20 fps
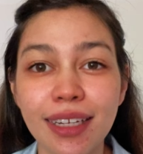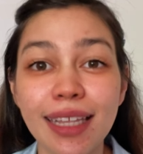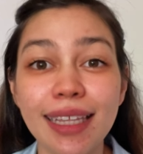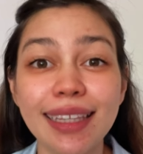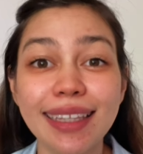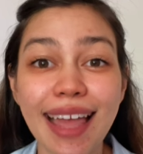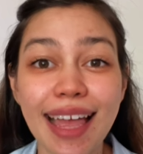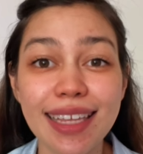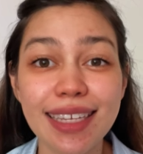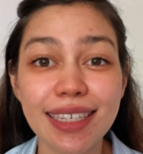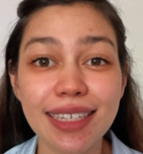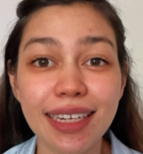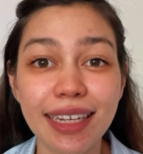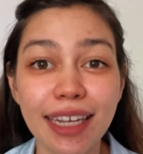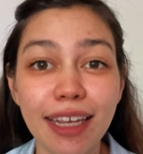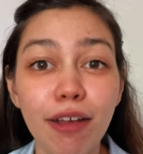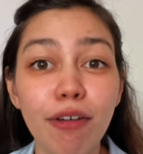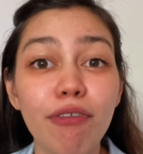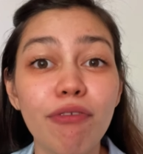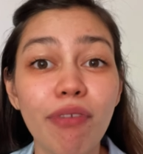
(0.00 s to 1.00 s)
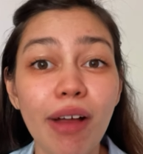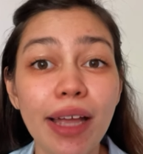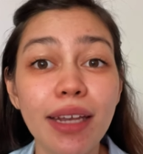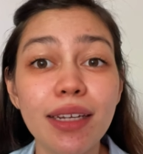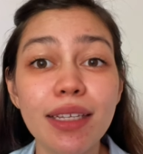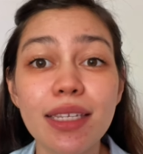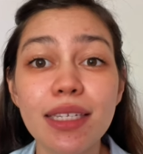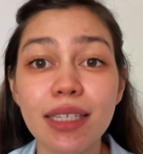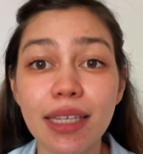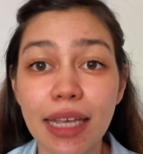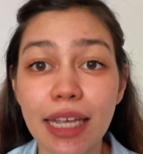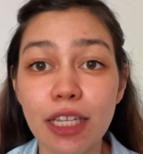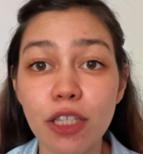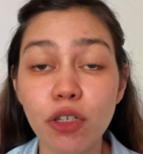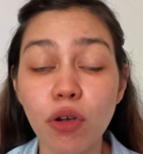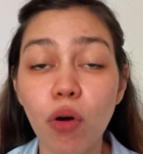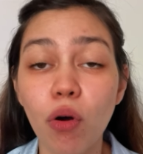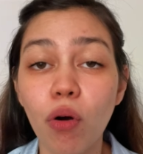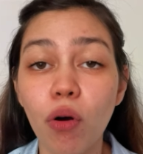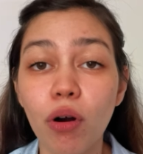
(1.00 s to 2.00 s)
Lastly, find a seat
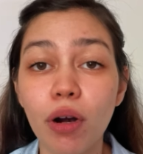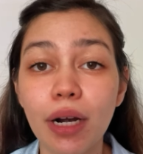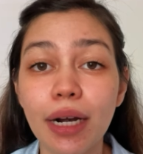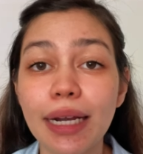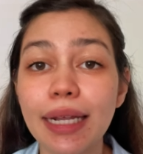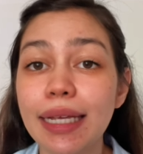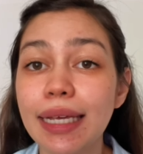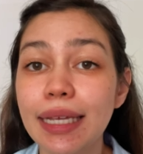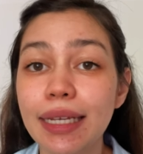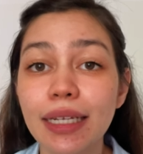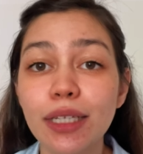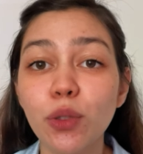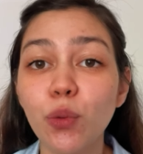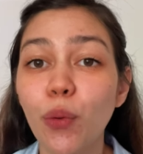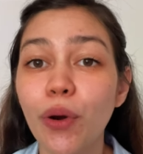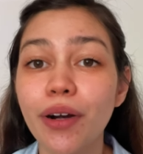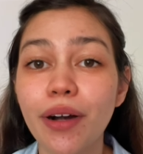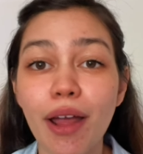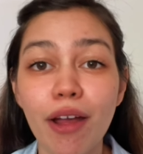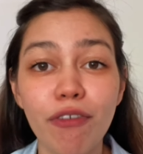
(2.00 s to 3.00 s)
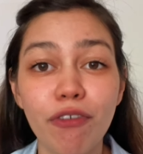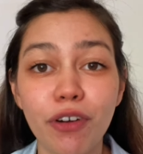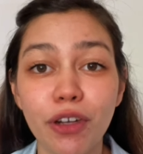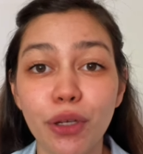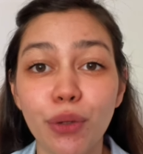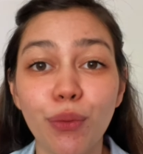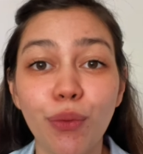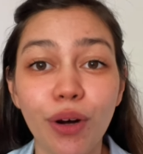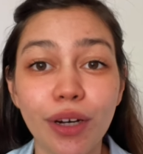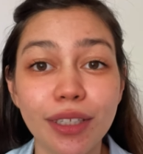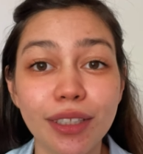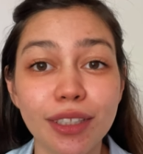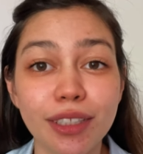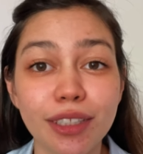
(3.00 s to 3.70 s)
or eat it wherever you want.